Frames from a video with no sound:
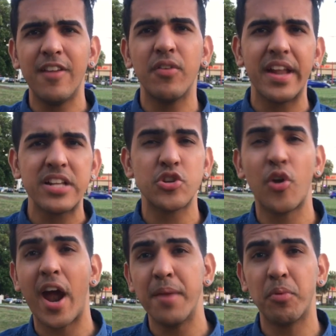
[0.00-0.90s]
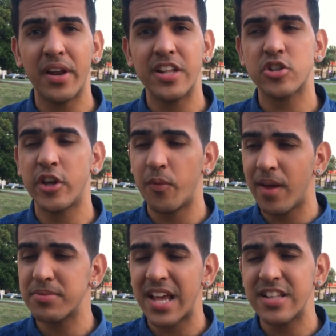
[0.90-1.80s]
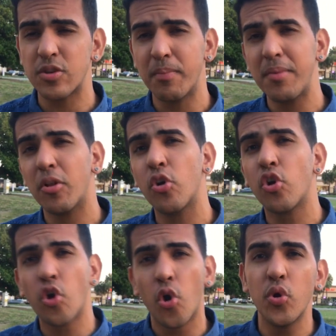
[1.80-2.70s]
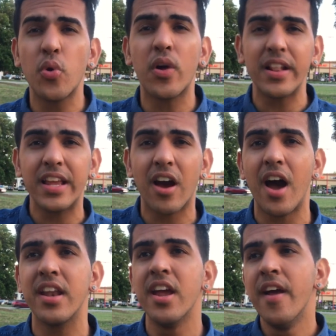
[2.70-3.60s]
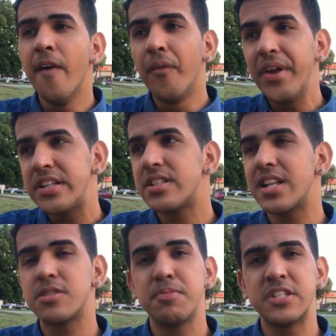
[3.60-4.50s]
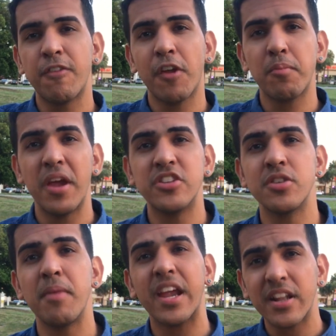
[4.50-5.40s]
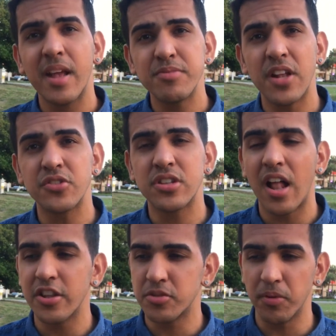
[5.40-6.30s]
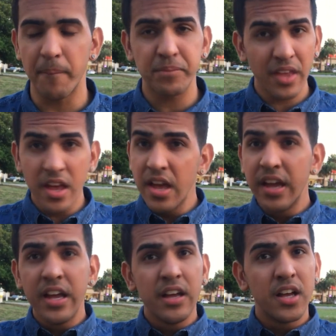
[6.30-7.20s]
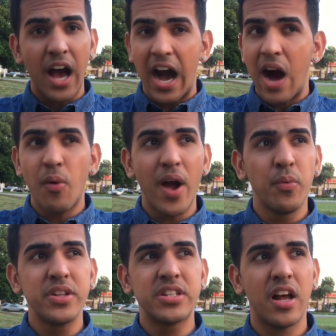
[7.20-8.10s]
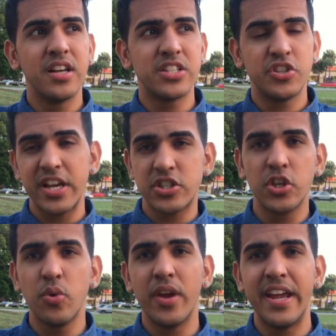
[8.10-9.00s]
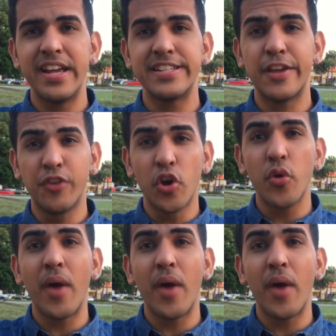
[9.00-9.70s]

links, hyperlinks on your website so people could go to, click on, reach that specific page and make themselves knowledgeable. How I would suggest you is, if you go